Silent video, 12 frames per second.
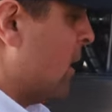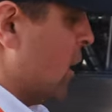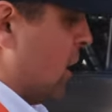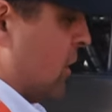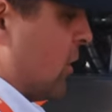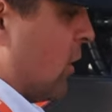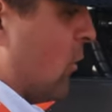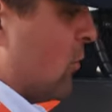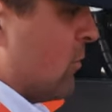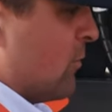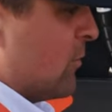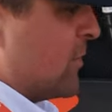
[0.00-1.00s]
So
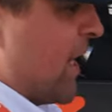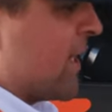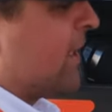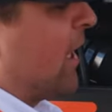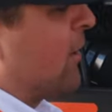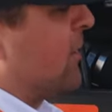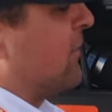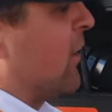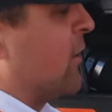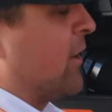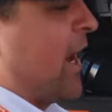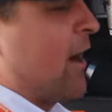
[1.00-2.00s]
taking care of this
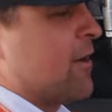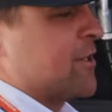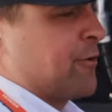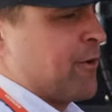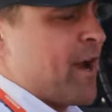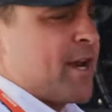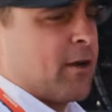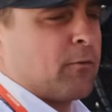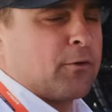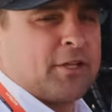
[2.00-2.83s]
undercarriage, creating a really